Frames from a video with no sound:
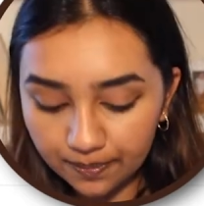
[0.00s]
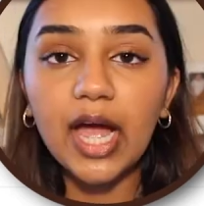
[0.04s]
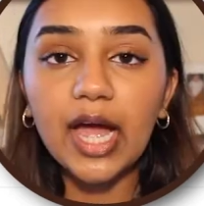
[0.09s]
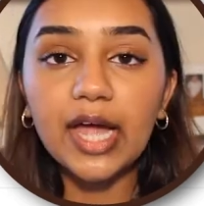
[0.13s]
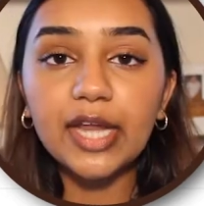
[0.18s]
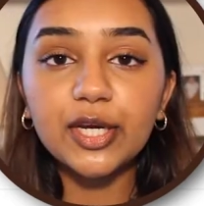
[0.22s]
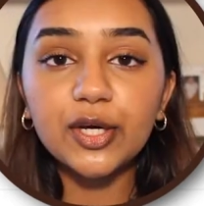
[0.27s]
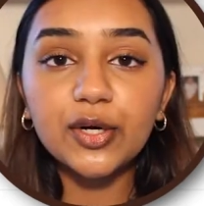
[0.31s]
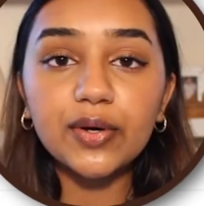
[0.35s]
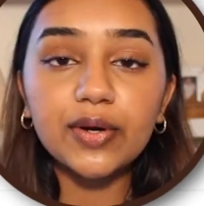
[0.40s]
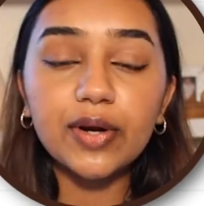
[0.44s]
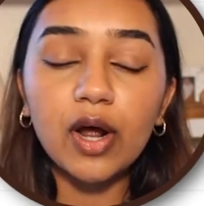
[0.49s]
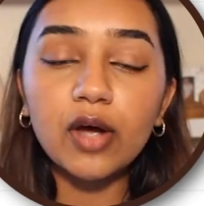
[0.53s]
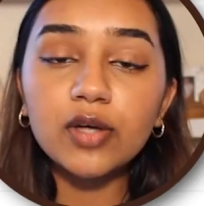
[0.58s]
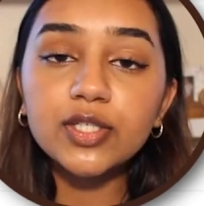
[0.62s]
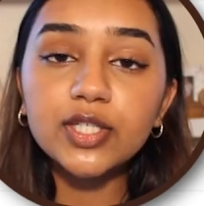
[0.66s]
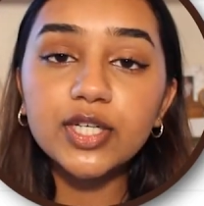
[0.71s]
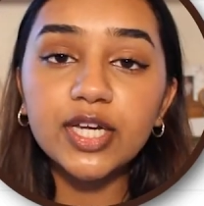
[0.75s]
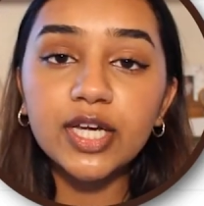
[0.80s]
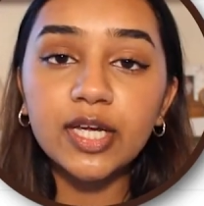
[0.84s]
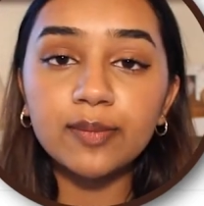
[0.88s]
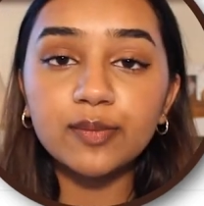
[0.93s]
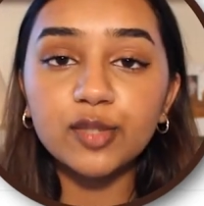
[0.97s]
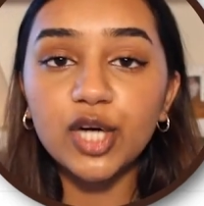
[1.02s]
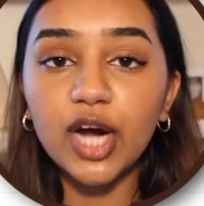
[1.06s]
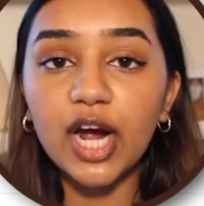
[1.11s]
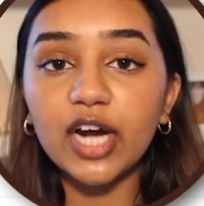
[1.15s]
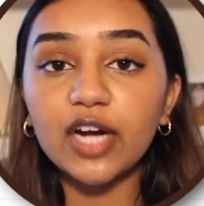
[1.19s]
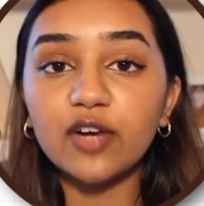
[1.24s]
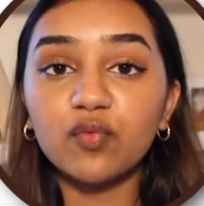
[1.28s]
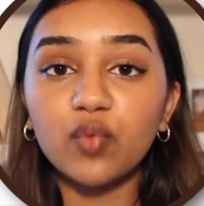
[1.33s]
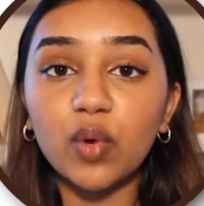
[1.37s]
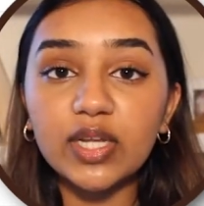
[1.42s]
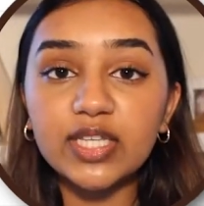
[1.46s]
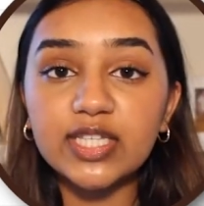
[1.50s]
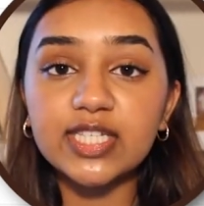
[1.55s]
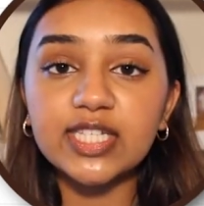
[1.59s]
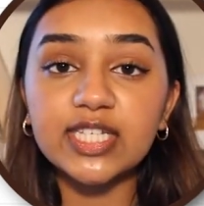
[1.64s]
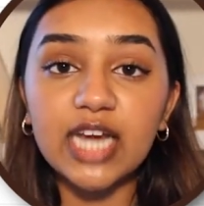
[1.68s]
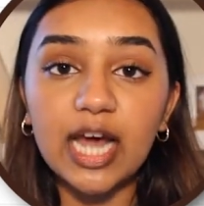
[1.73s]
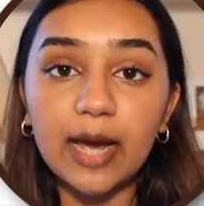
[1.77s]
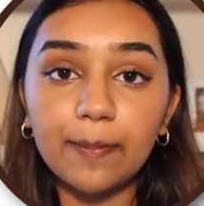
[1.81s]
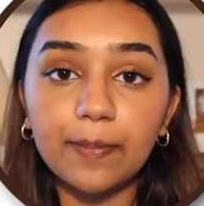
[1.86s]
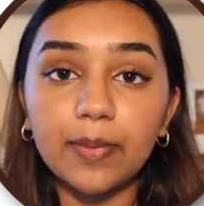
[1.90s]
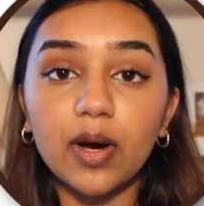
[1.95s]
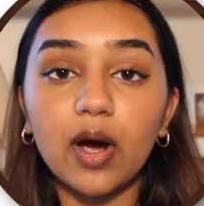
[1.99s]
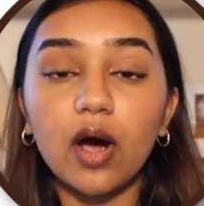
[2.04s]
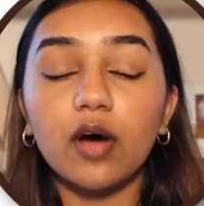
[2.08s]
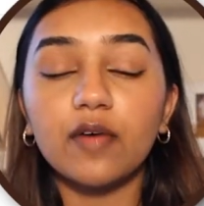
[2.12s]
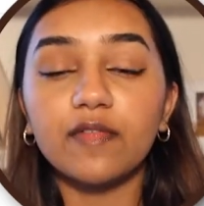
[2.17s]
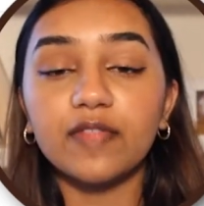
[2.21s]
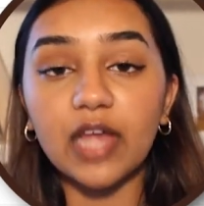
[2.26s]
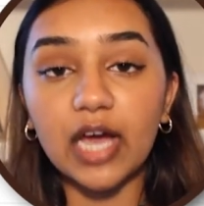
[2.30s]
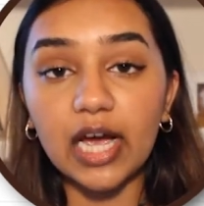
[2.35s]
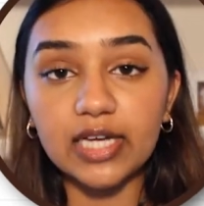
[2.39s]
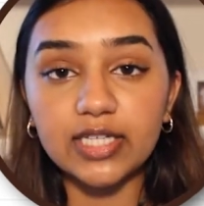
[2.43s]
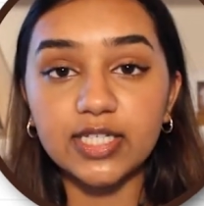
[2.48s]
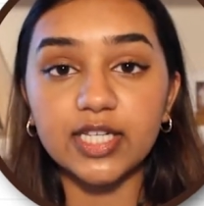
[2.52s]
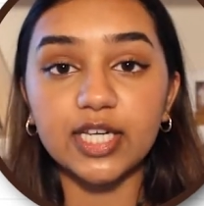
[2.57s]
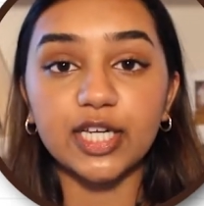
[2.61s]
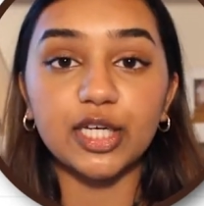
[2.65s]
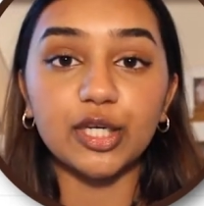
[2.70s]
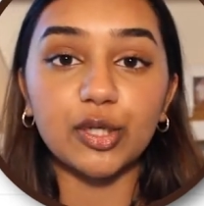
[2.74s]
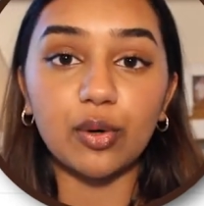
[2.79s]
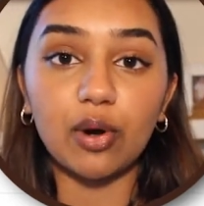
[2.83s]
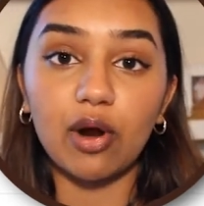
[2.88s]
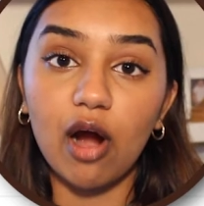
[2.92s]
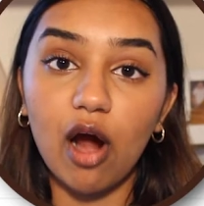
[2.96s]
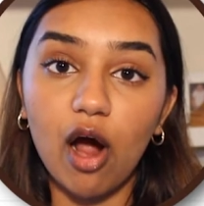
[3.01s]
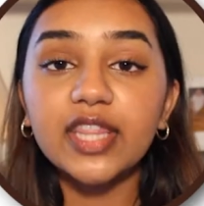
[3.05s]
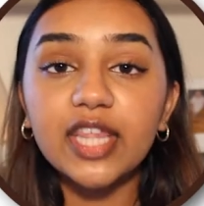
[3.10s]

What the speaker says: and you can also keep track of what step of the essay you are on.